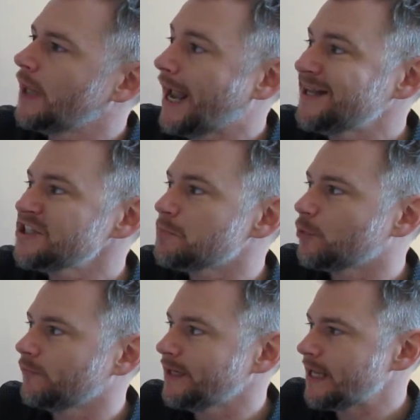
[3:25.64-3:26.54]
And to
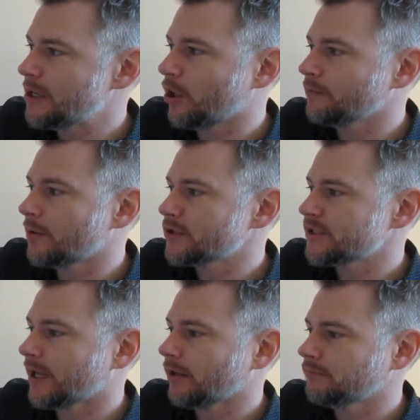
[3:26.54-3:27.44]
prove it, he called
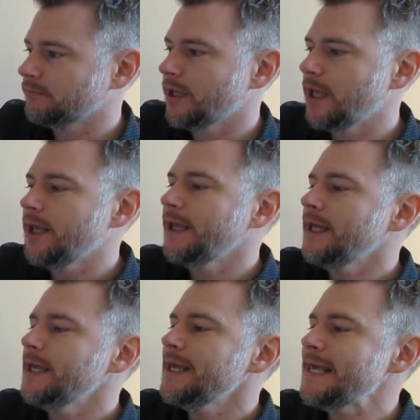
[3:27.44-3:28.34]
Marcel.
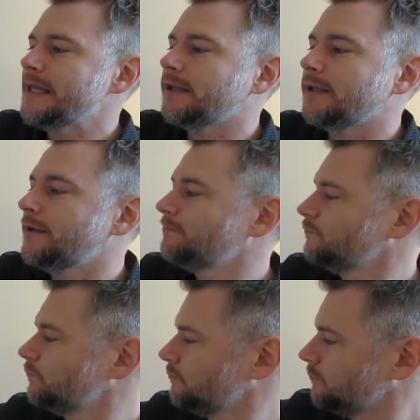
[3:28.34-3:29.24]
Heel.
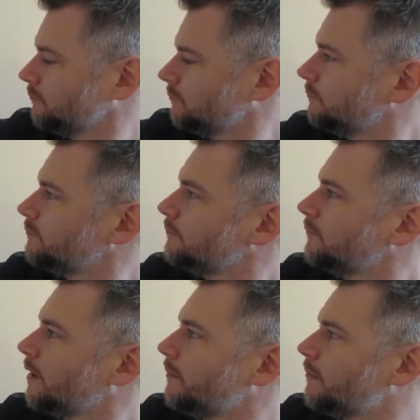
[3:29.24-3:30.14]

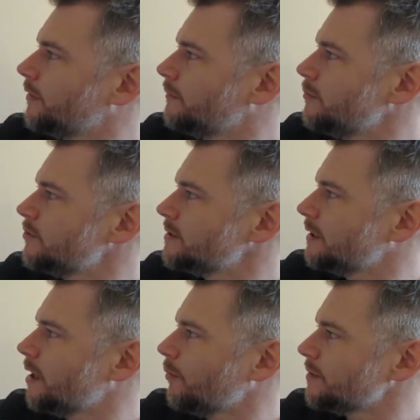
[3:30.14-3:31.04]
But the moose
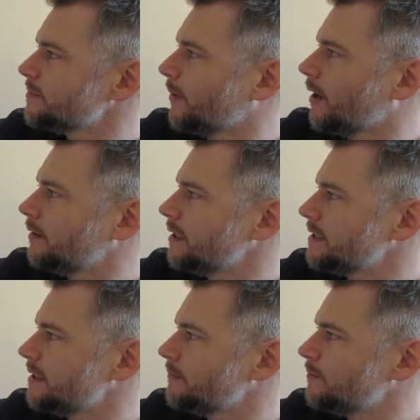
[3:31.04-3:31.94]
did not respond. He
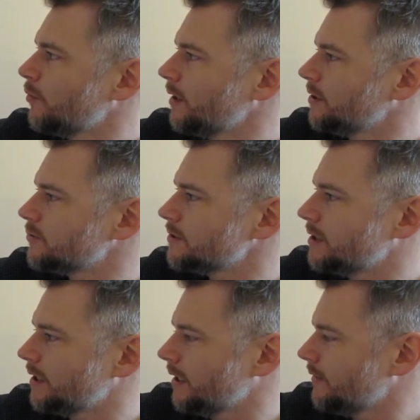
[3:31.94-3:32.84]
seemed more
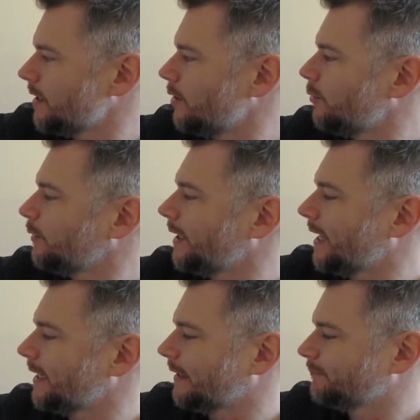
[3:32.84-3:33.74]
interested in the old
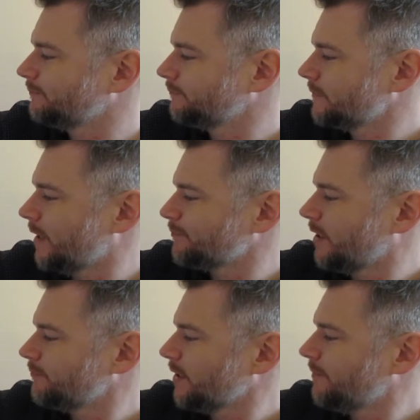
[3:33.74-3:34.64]
lady.
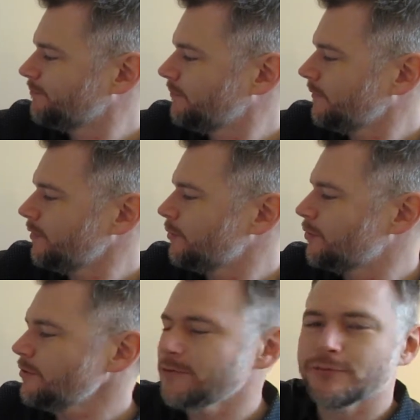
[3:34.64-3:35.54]

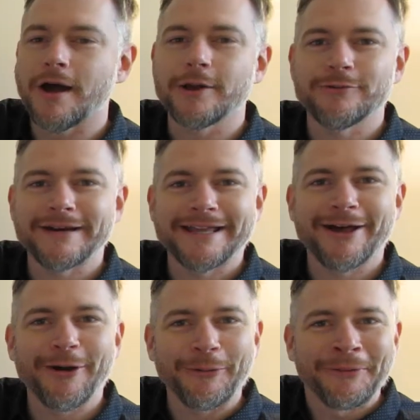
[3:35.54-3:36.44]
Good Rodrigo.